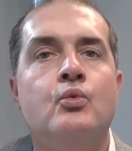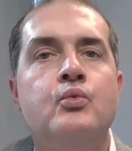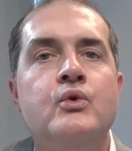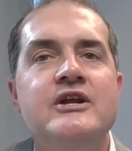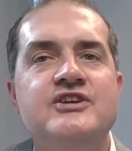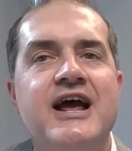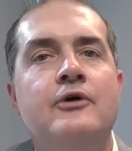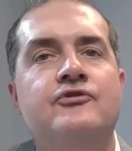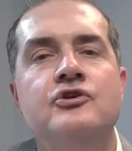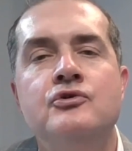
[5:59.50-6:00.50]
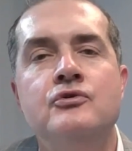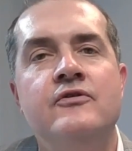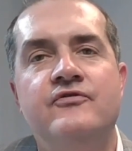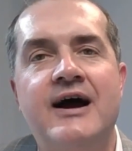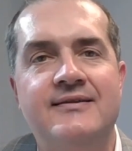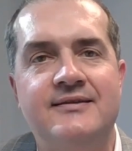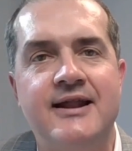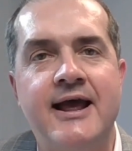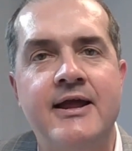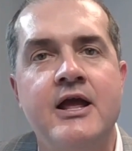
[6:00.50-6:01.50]
Reach out to Unified
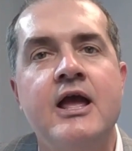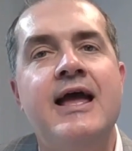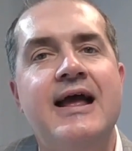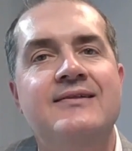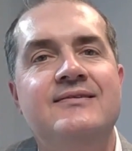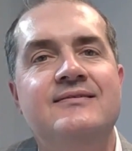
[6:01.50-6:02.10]
today and